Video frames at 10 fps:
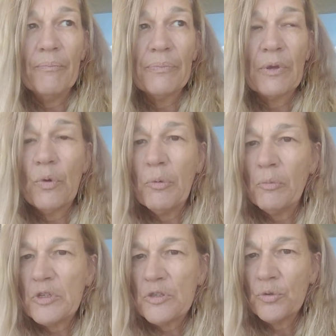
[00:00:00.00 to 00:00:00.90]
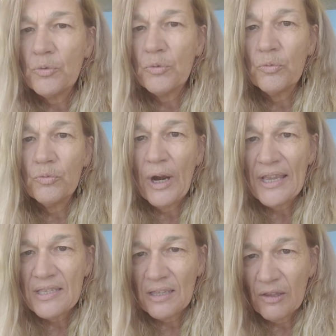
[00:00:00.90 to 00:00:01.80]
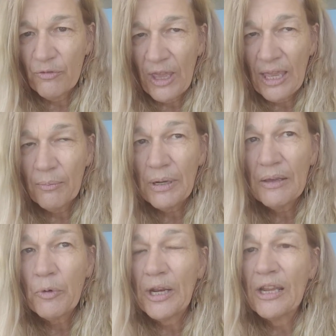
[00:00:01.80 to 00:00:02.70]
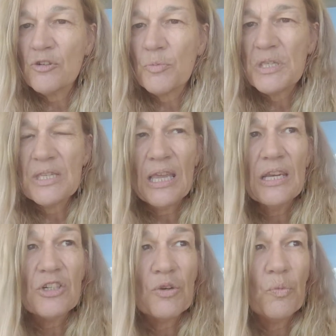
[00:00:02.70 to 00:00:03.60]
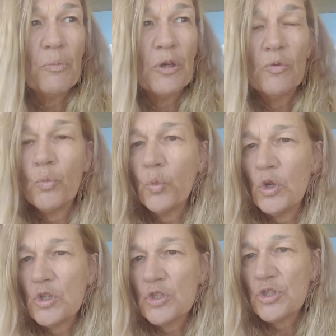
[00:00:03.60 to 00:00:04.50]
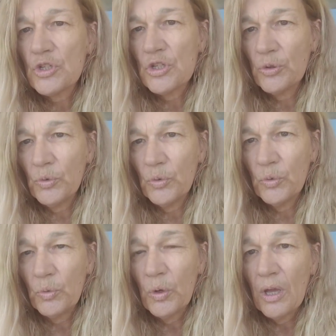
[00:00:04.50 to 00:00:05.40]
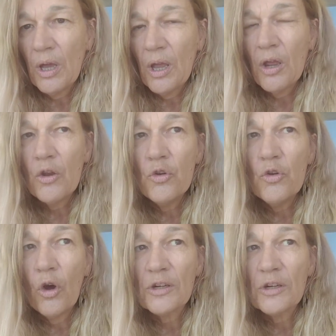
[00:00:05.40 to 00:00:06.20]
Women were still raising the family 100%. Women were still not